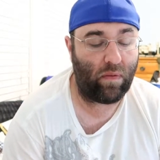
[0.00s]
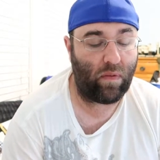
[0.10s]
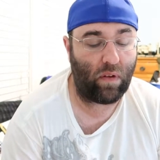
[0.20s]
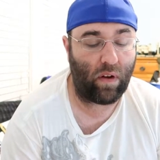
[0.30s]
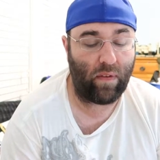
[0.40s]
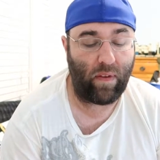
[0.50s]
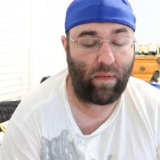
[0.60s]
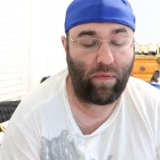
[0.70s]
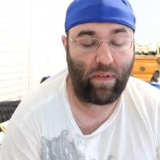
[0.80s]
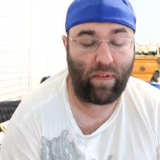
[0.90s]
Star
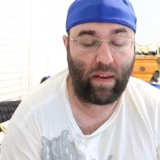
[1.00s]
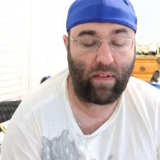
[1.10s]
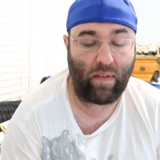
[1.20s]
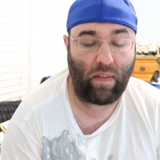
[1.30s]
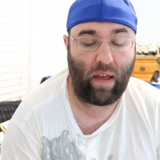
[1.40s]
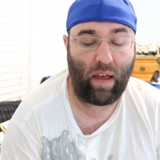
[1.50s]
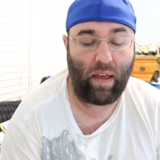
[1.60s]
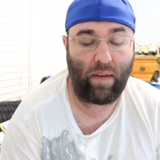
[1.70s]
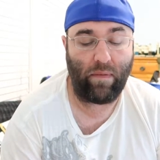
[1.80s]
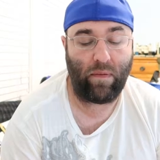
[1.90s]
said Felicity is
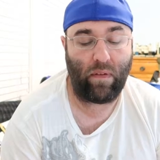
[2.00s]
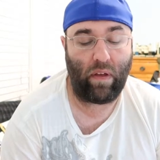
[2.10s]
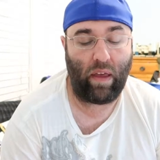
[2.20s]
alive,